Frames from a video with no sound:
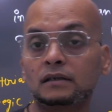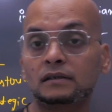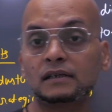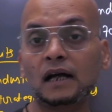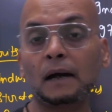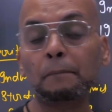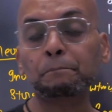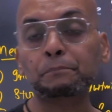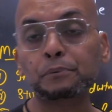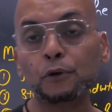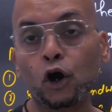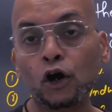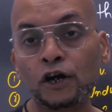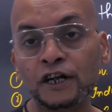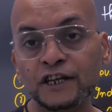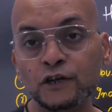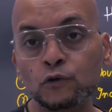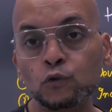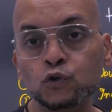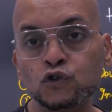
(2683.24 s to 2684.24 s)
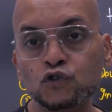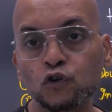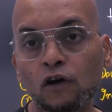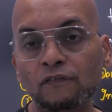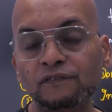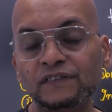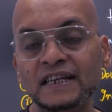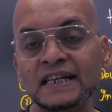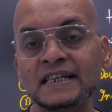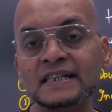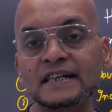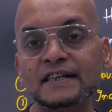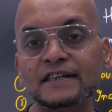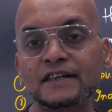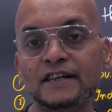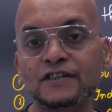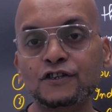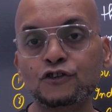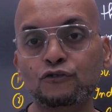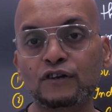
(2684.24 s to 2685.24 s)
The produce of these
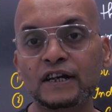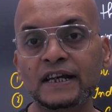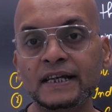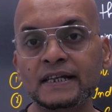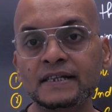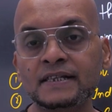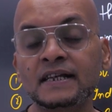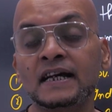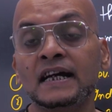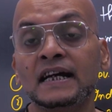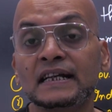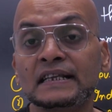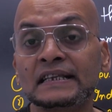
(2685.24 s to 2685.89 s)
industries,